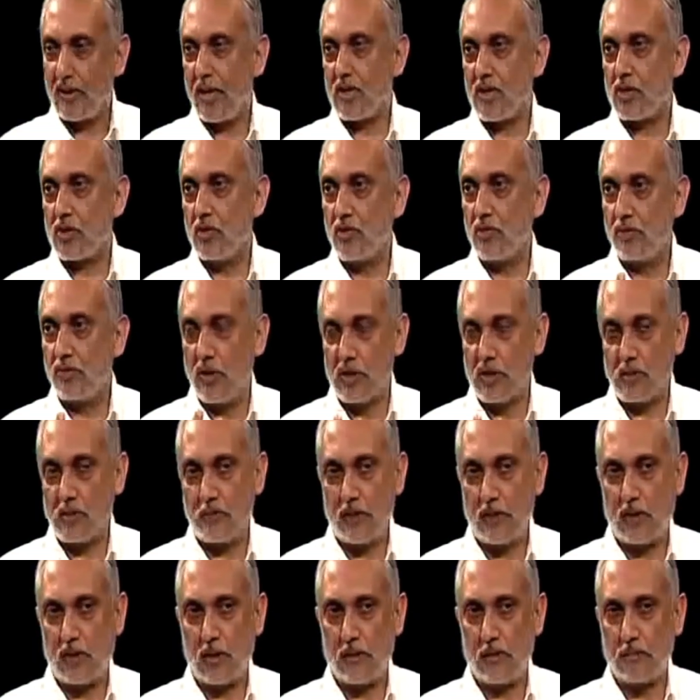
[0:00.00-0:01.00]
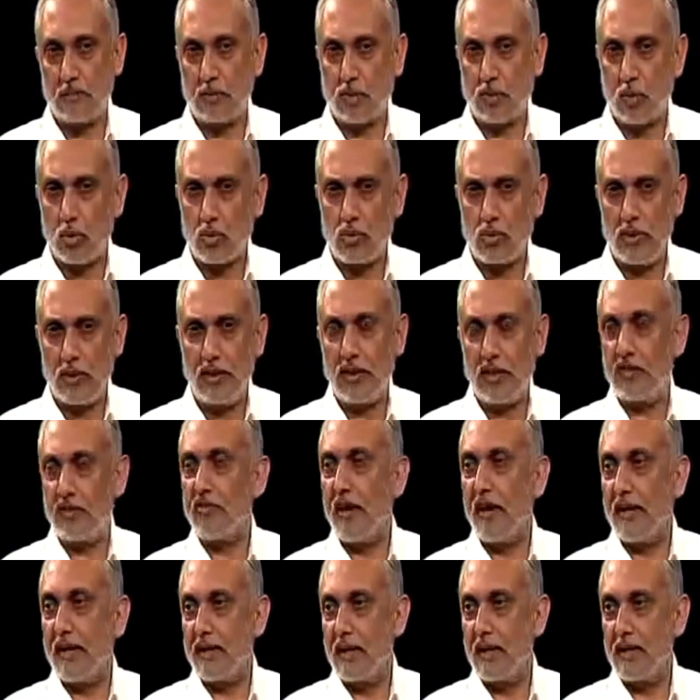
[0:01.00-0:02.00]
It has to first become totally
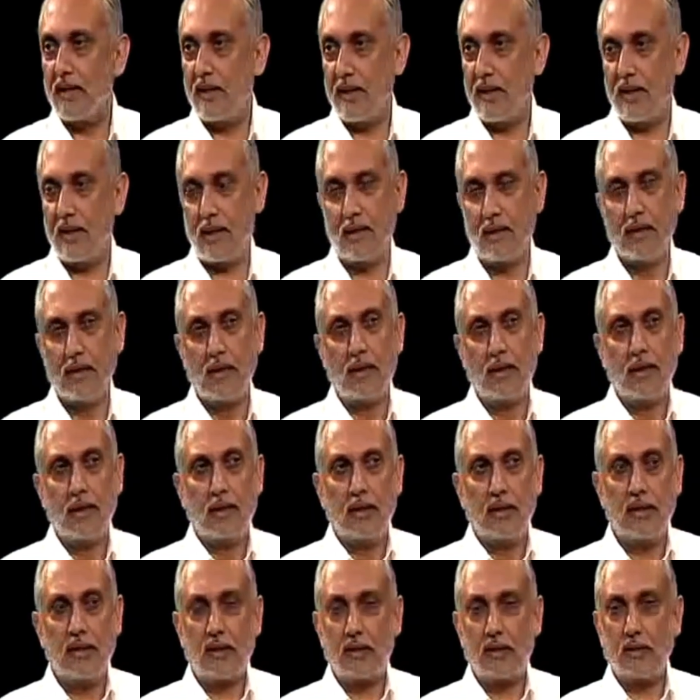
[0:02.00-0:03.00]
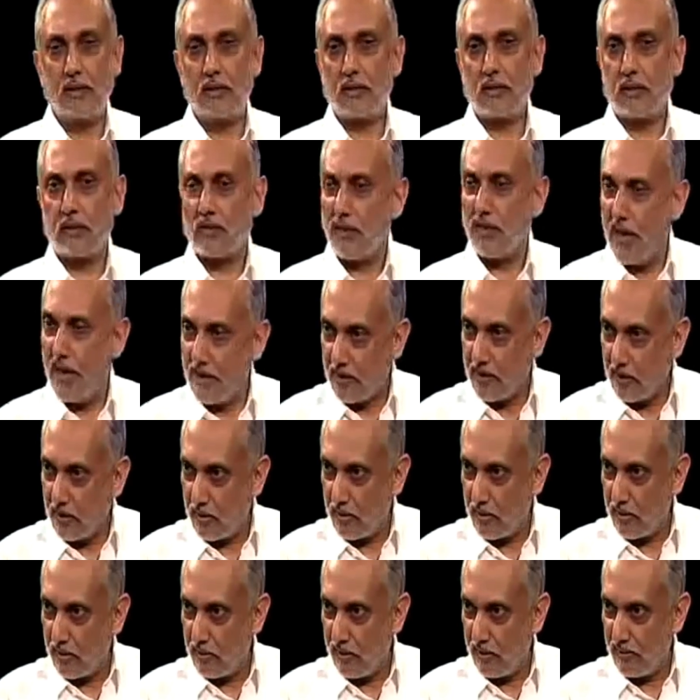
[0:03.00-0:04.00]
divided and
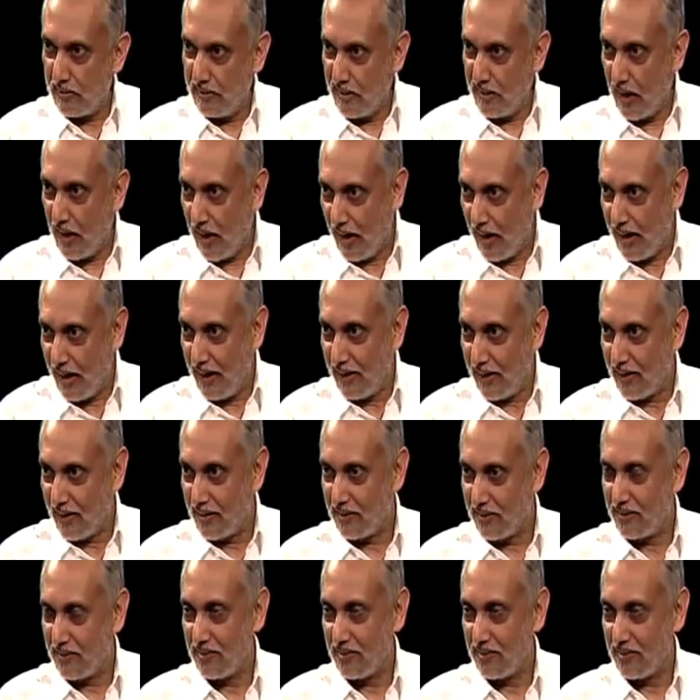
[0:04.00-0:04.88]
centered in the I.